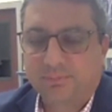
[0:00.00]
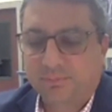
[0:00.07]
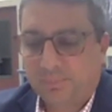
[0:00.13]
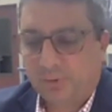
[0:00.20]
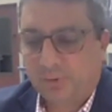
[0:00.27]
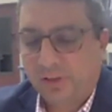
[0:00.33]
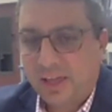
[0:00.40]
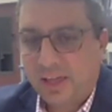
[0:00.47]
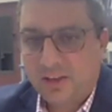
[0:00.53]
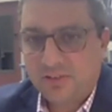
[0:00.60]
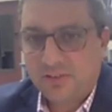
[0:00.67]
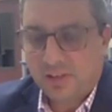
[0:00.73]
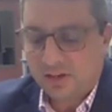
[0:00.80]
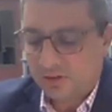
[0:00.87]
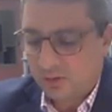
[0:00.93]
plans
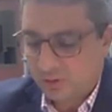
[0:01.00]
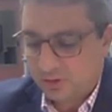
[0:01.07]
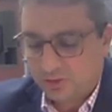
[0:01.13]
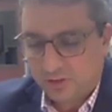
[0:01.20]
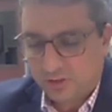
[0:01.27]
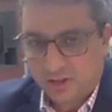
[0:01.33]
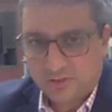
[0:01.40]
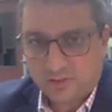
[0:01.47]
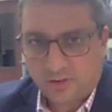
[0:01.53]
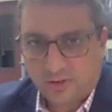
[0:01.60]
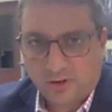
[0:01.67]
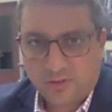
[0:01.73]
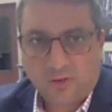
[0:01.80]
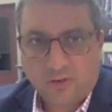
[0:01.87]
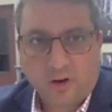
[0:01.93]
that do exist
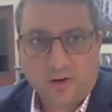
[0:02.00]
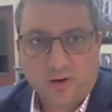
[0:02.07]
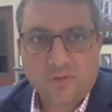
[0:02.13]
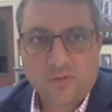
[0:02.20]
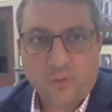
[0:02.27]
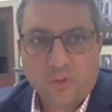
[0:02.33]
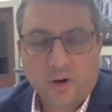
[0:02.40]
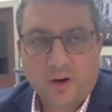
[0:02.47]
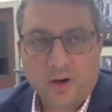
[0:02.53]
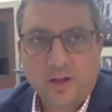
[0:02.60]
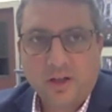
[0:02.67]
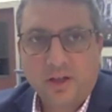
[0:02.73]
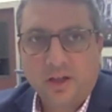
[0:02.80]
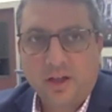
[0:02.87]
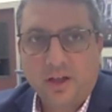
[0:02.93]
are for
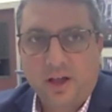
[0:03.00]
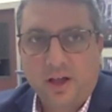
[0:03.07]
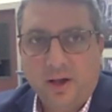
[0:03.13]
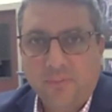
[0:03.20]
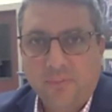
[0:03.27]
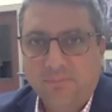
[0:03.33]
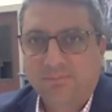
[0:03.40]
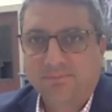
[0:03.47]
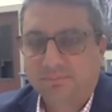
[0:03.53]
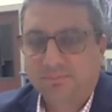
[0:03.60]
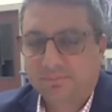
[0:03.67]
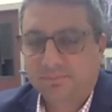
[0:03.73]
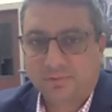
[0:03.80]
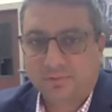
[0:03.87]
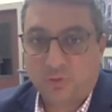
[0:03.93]
a
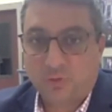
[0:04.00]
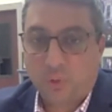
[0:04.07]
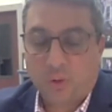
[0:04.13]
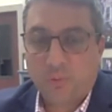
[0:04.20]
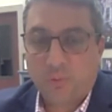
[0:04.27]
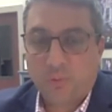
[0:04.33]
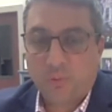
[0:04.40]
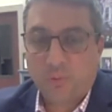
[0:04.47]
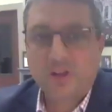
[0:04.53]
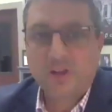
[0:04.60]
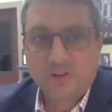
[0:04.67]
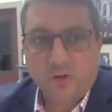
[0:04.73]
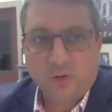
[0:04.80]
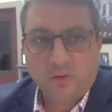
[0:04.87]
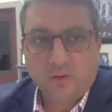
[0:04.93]
more traditional